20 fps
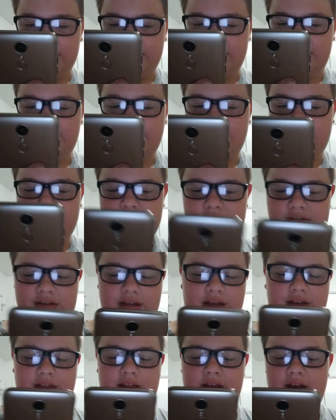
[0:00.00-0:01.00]
that even
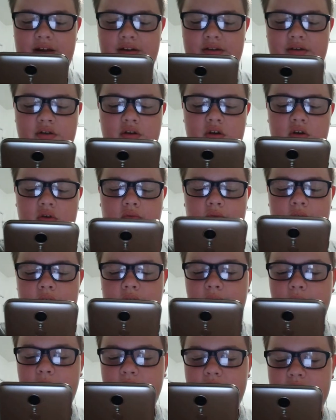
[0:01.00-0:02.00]
say that? Why
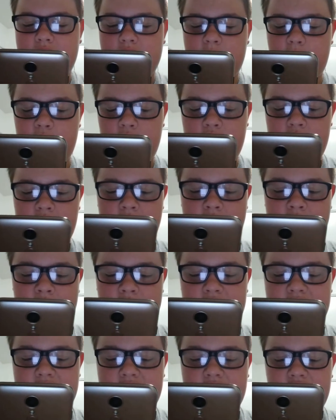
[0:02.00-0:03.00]
would someone
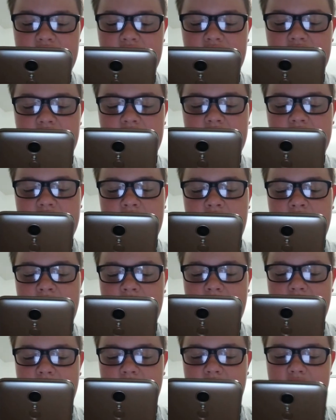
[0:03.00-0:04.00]
even say
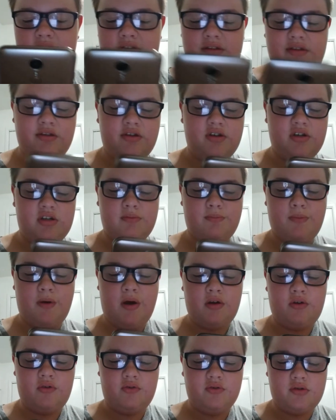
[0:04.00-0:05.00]
that? It just
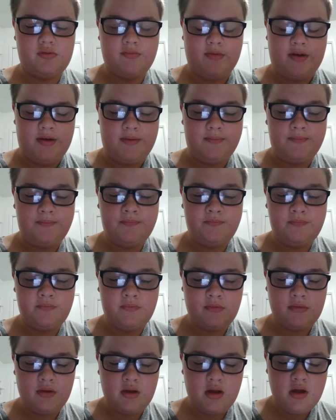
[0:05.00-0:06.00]
boggles me.
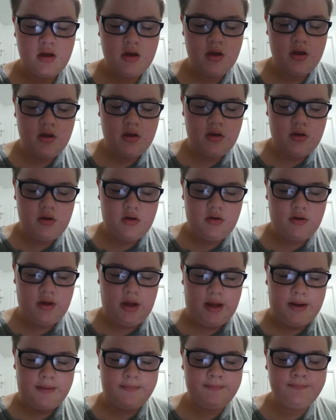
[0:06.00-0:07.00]

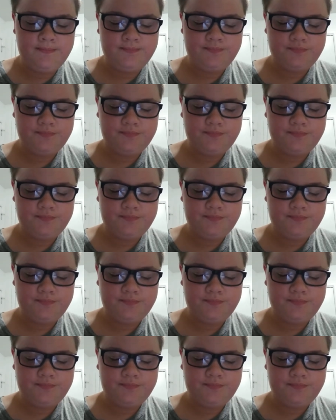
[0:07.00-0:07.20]
Okay.